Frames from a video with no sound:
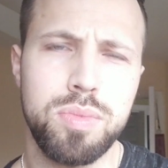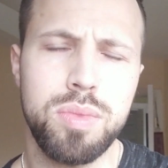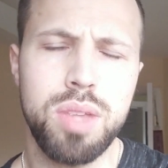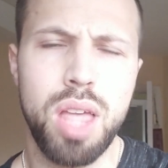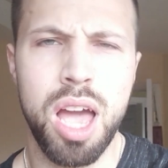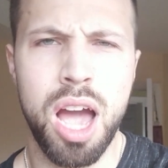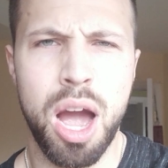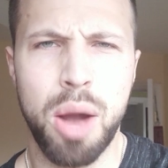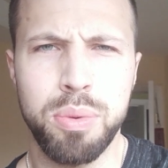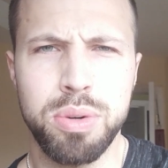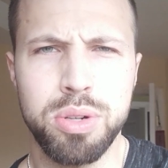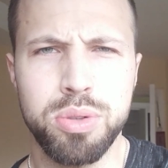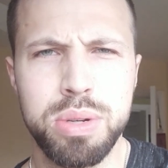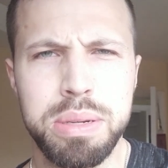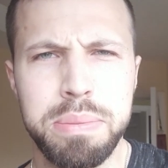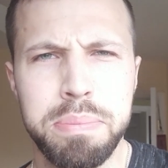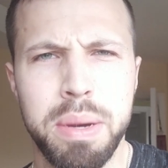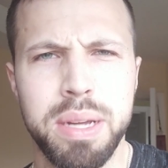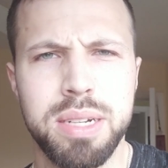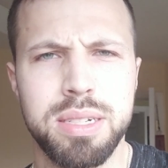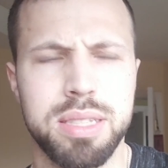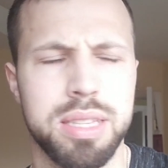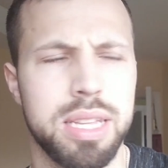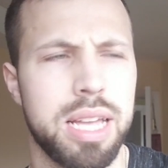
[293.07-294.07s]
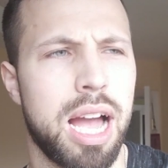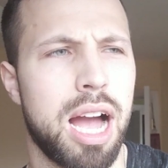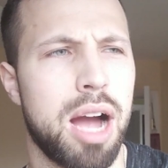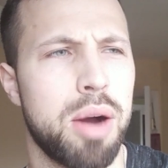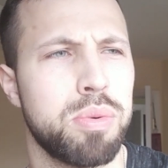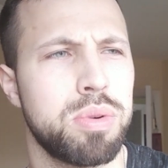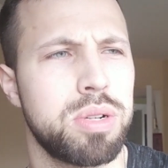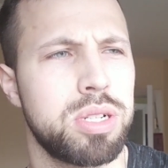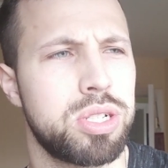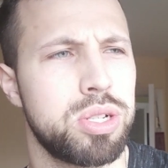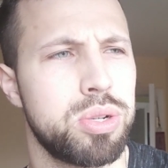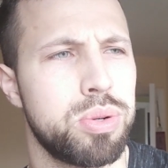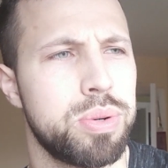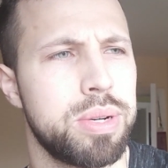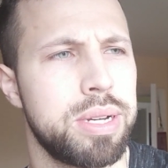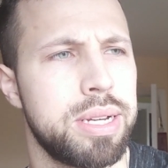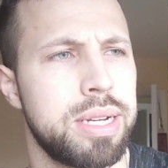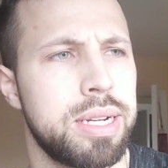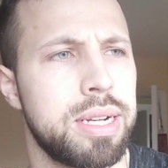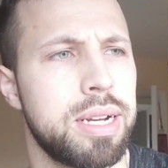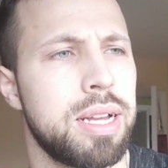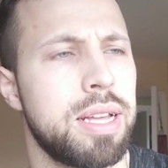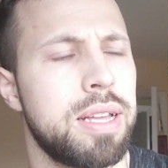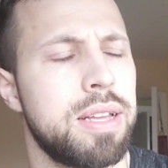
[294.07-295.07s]
how we're doing mentally, how we're
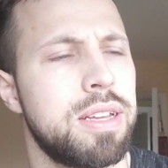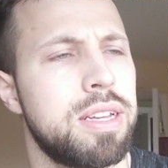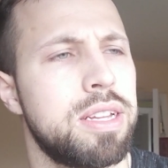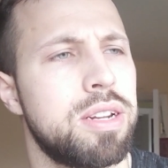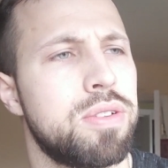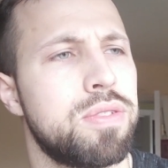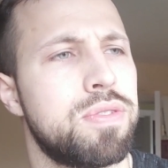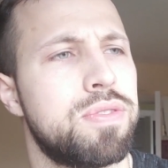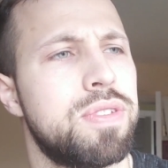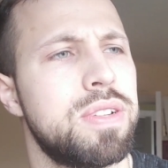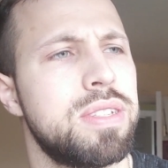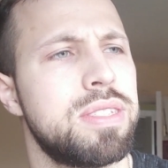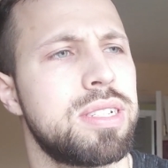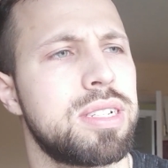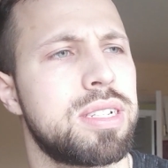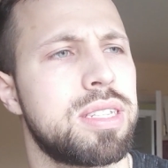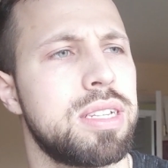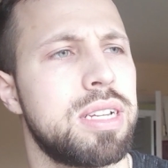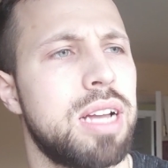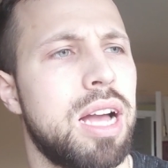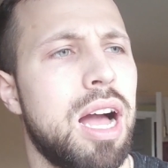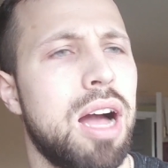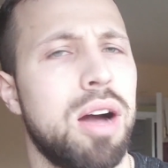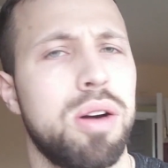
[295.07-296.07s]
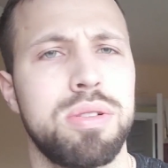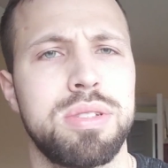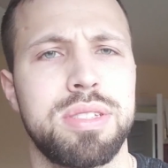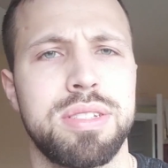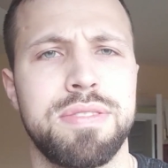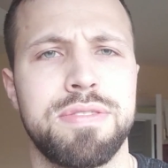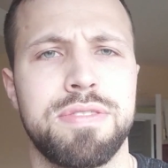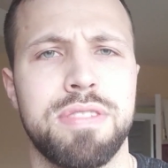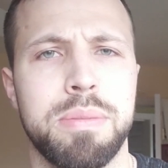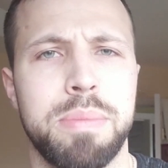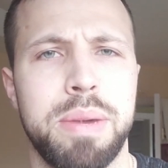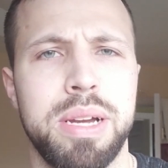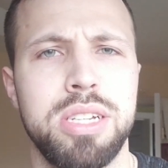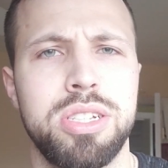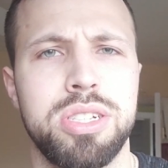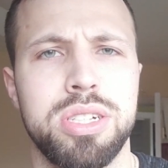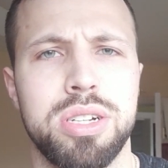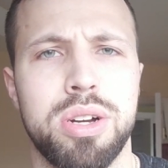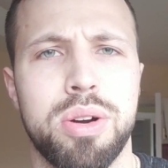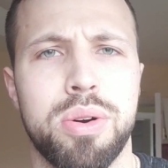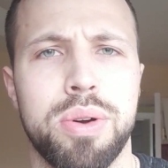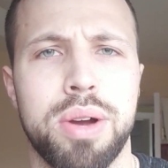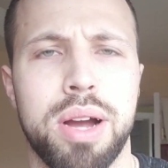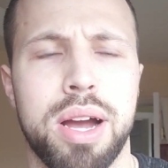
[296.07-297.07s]
doing, physically, how is inflammation
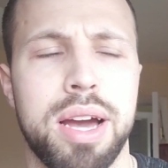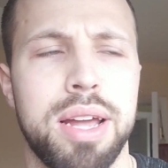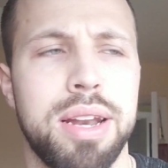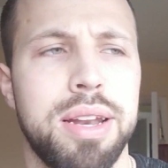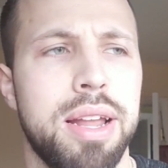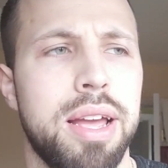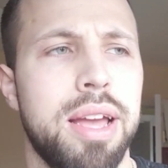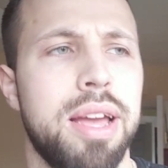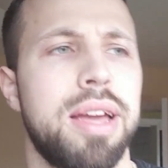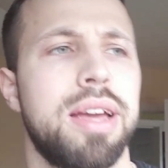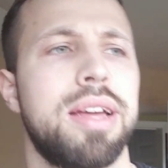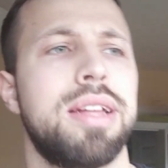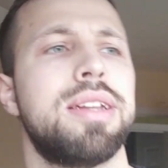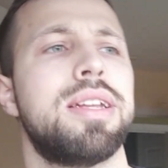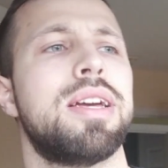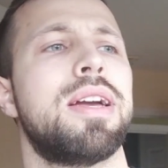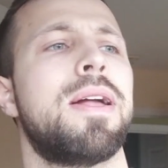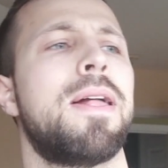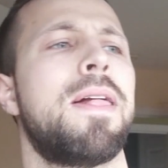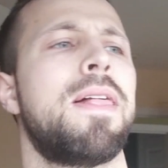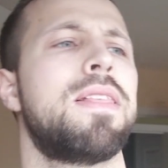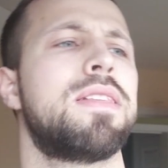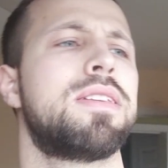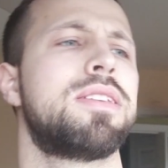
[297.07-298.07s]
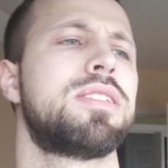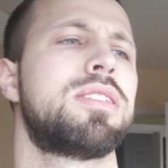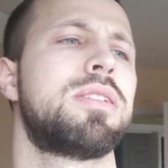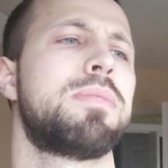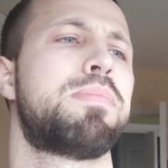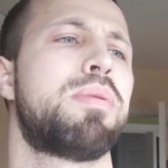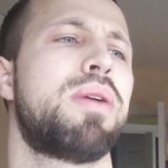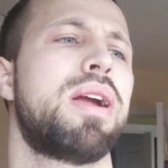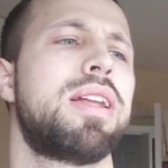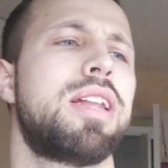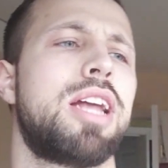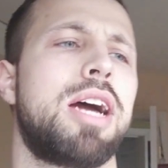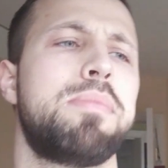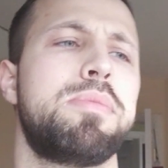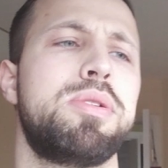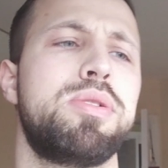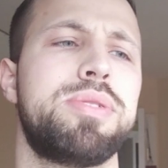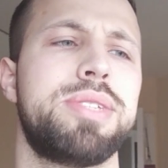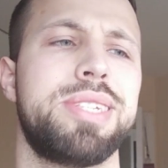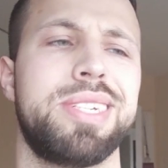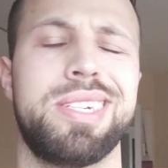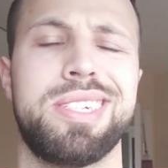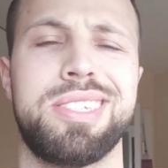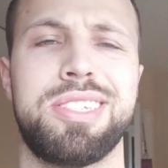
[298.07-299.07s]
going on. And this This is the brand I'm
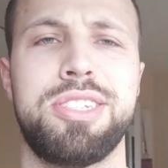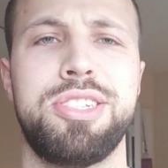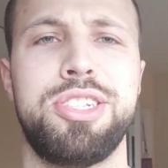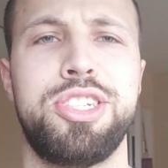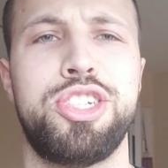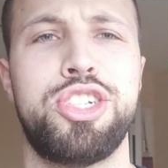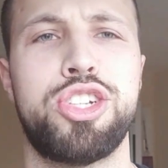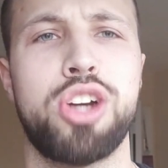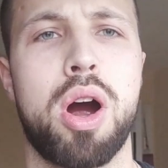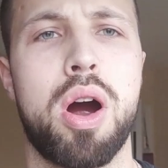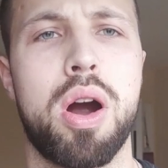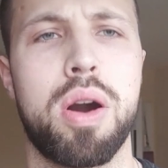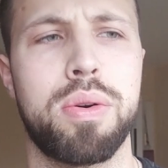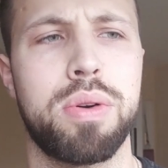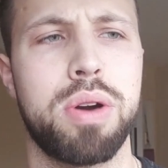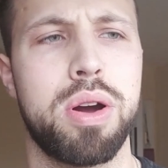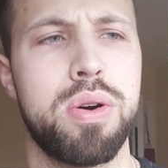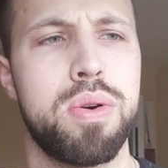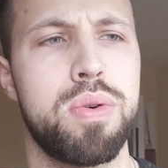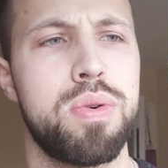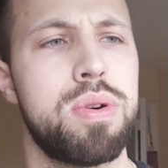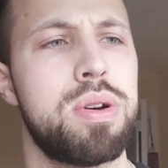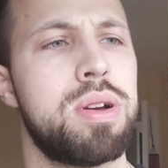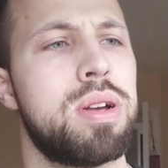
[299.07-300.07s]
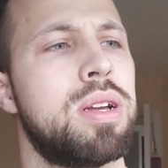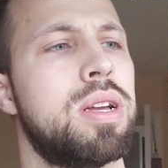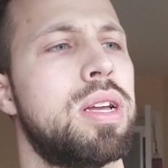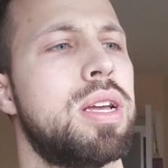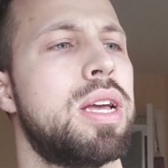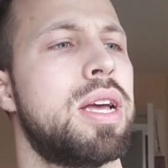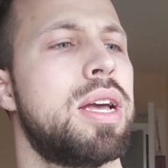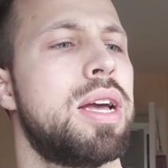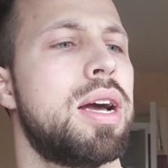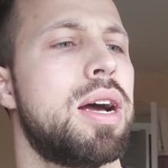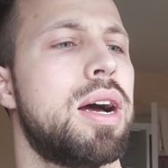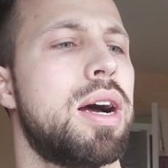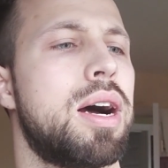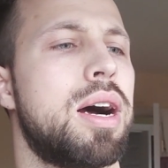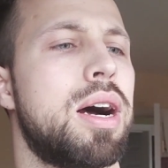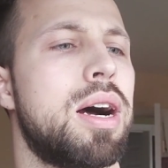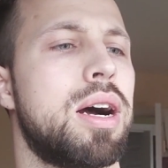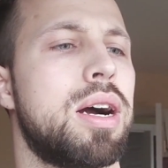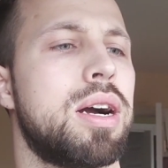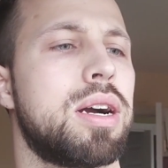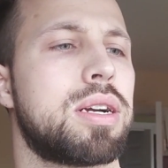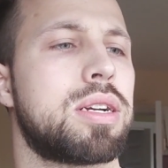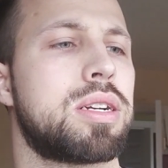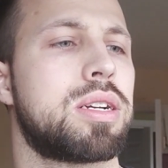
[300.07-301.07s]
using is Jarrow
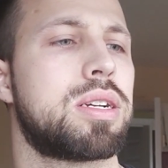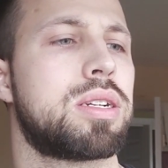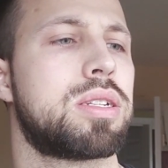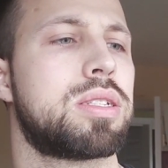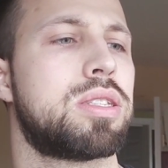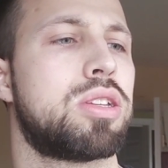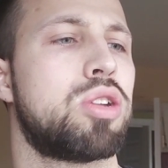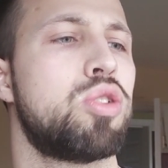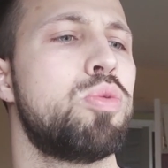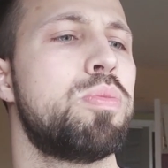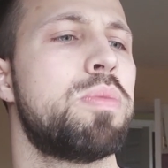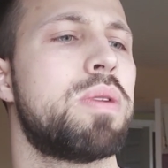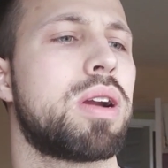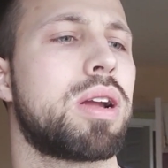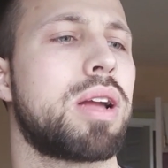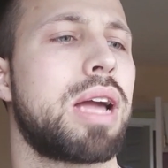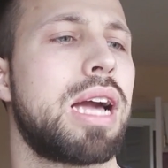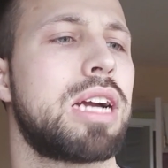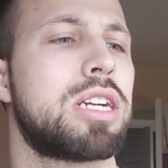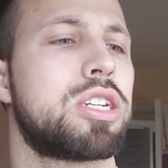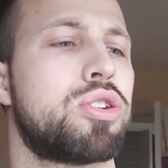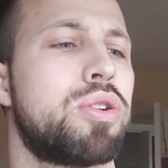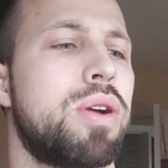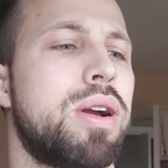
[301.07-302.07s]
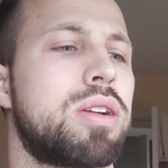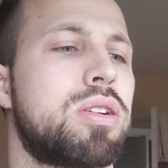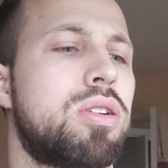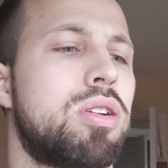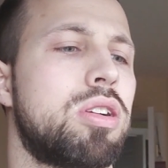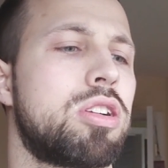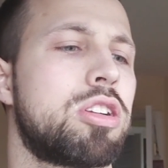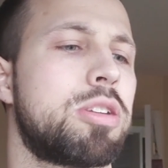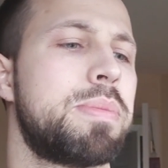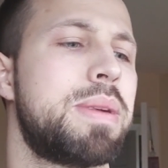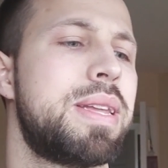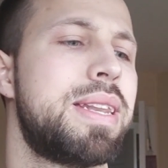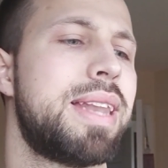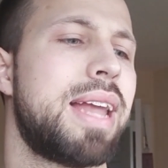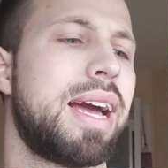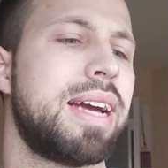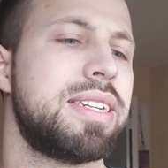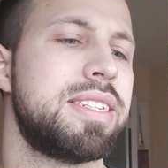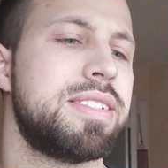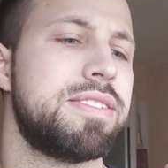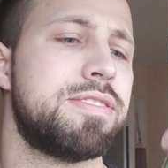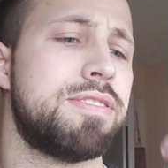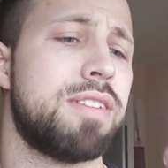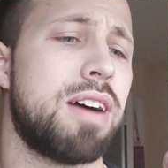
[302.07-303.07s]
turmeric extract, curcumin
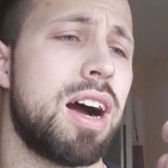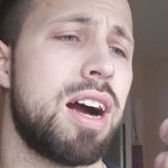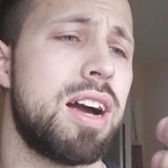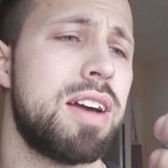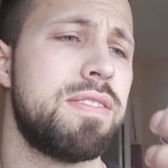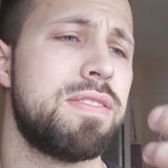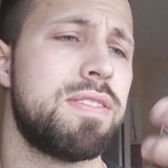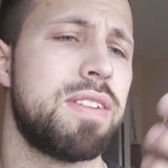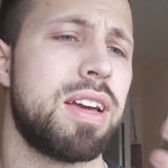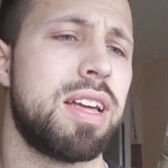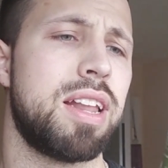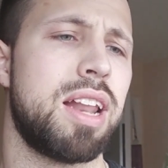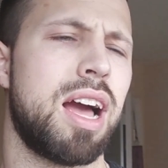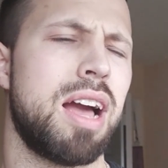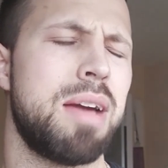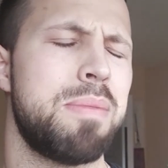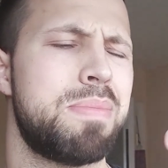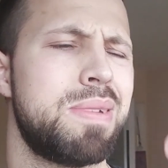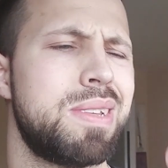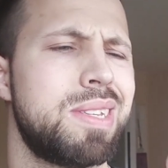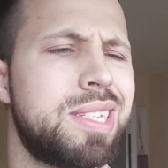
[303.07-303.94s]
95, and I've been